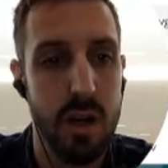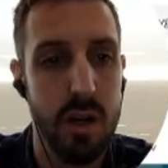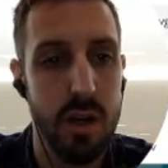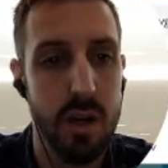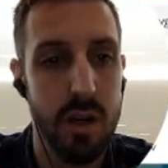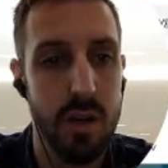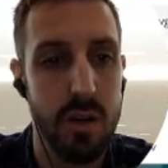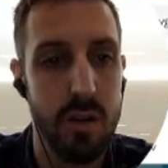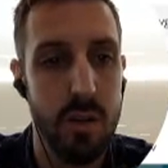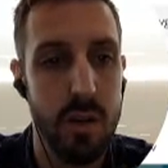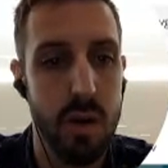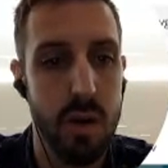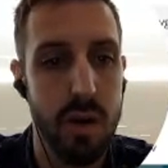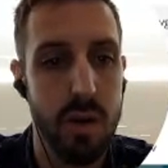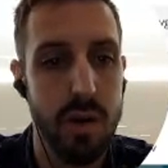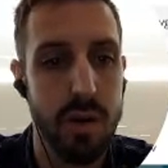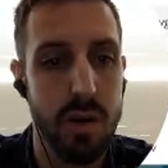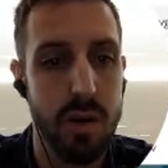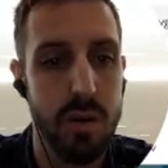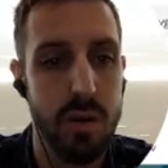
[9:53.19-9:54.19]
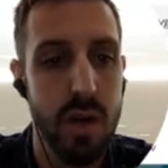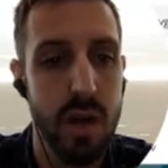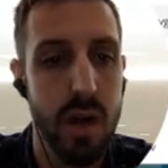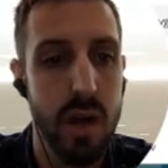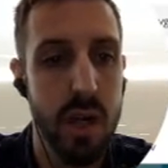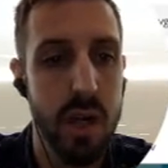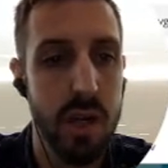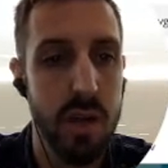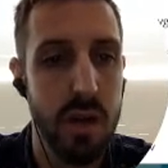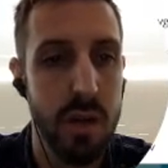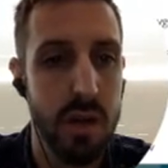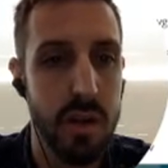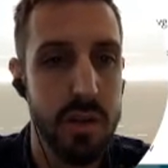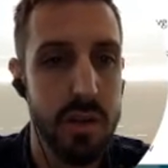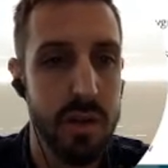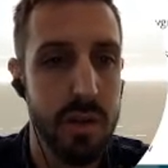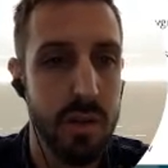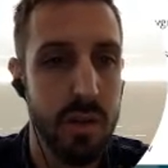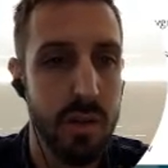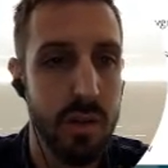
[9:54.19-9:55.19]
you want to do. You can
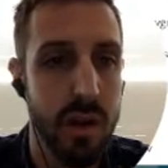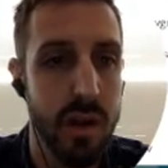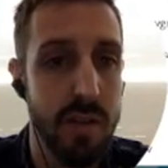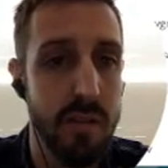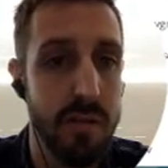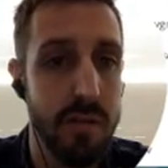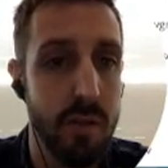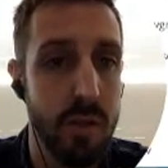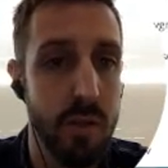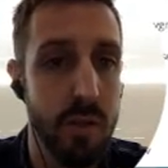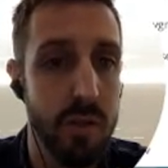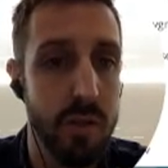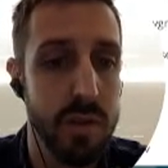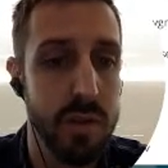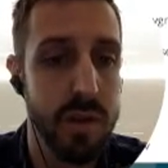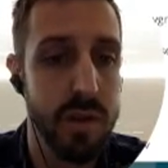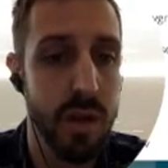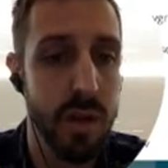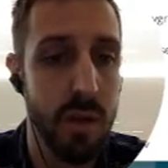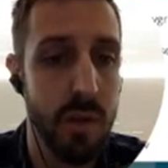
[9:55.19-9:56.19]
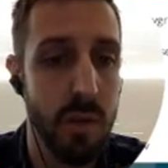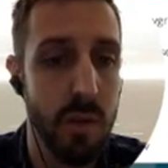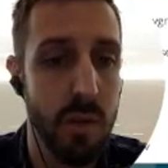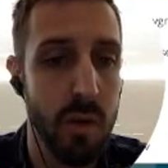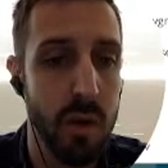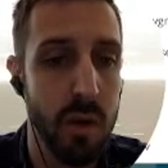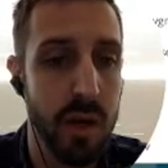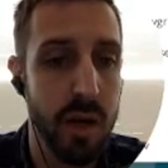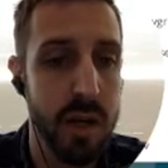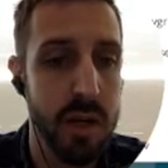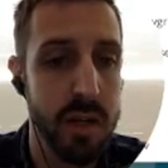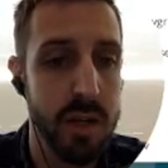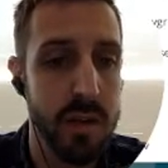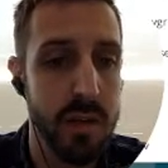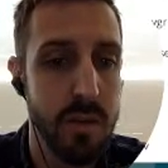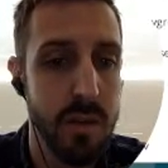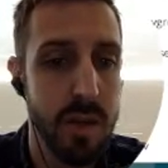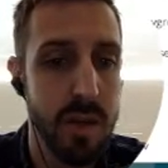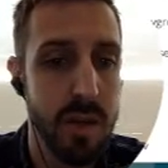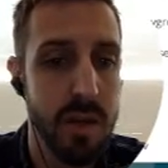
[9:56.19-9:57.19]
also create folders to help organize your
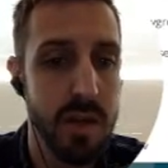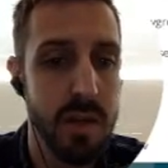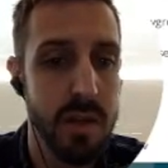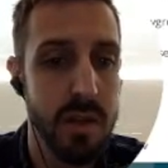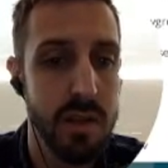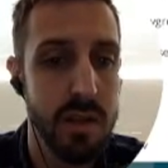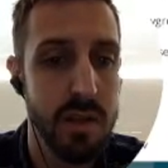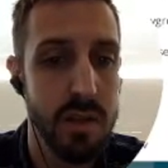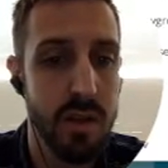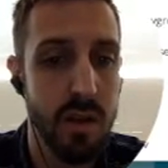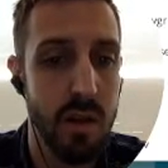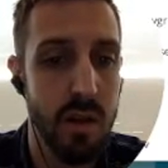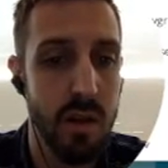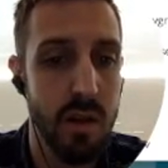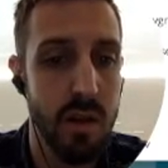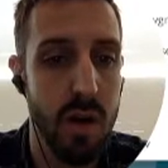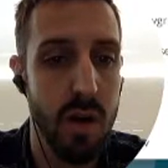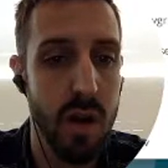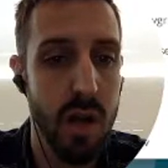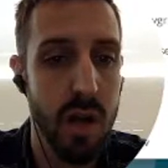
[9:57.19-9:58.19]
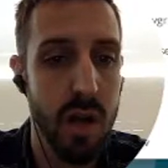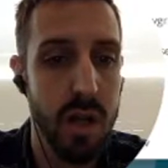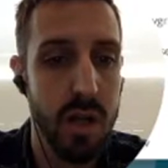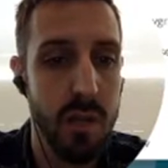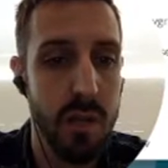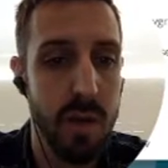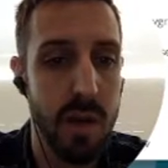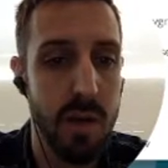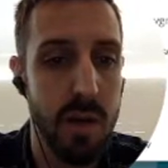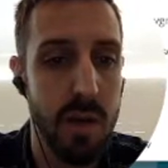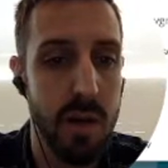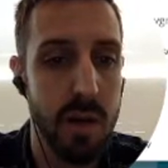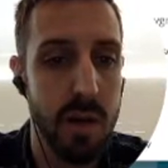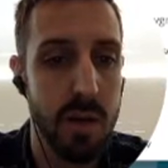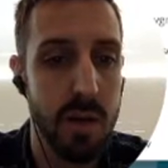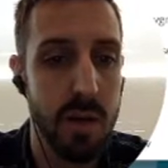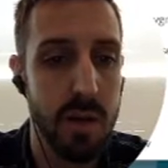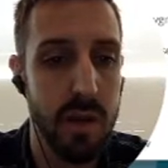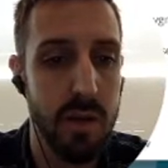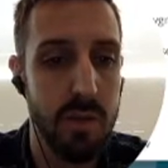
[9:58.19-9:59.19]
pages. So you might want to
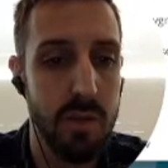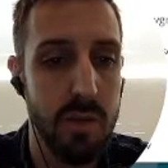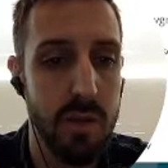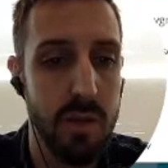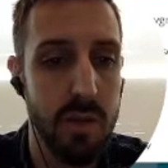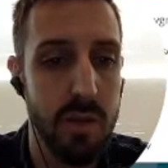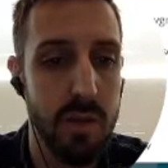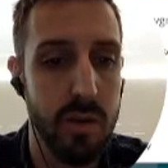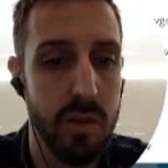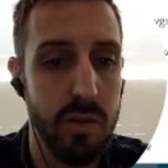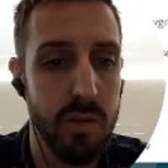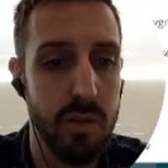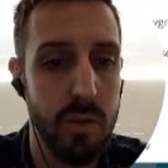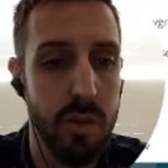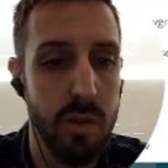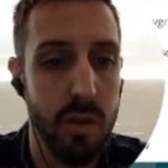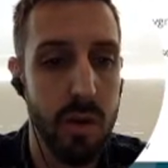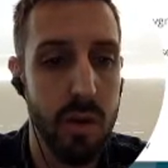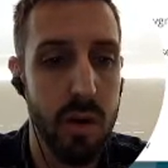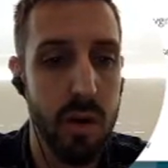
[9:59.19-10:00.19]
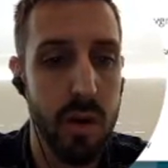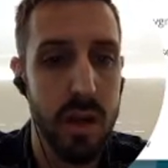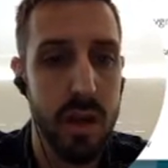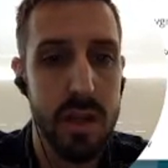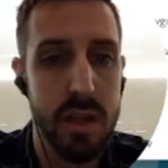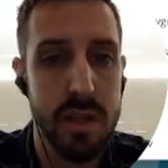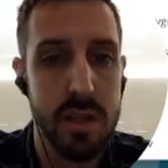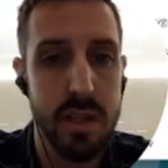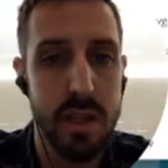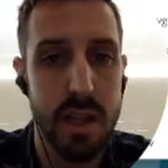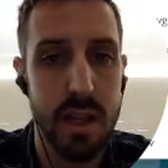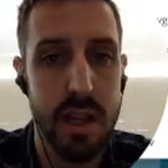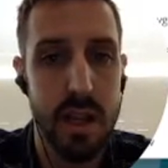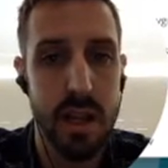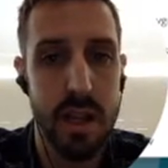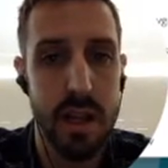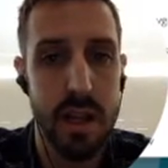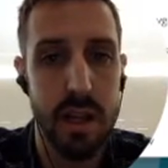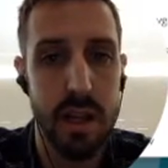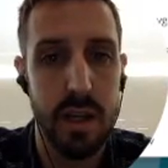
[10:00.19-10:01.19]
create a folder for
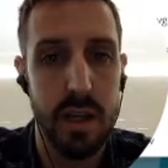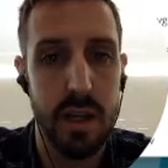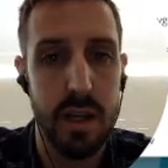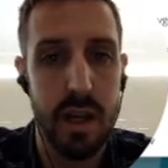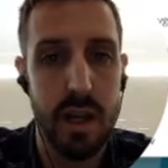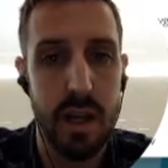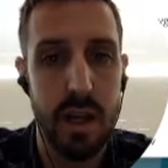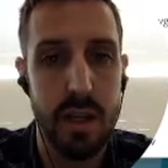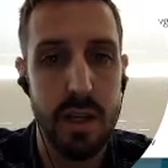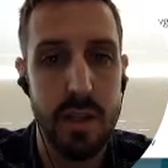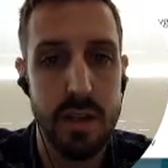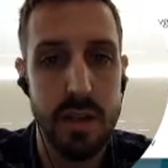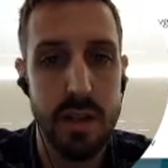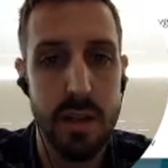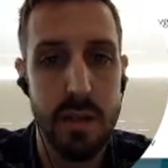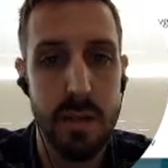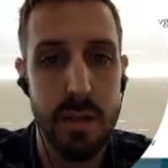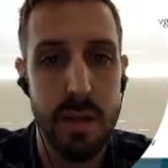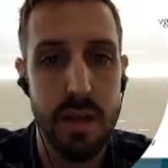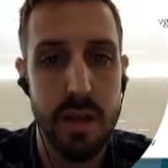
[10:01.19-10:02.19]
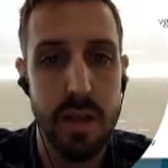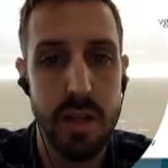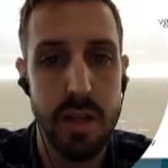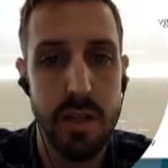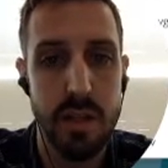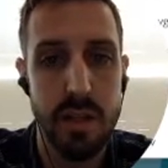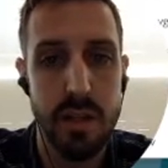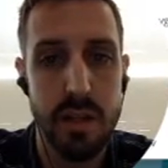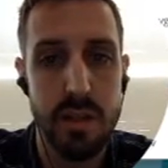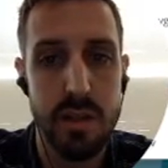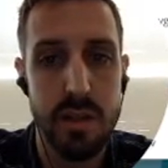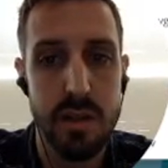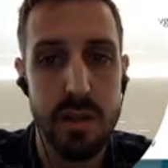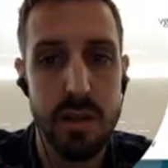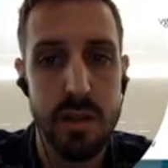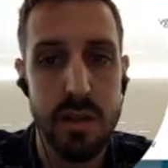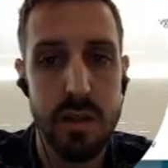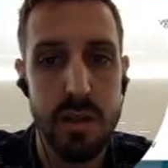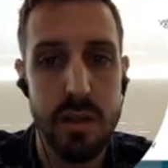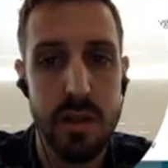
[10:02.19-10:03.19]
say content pages,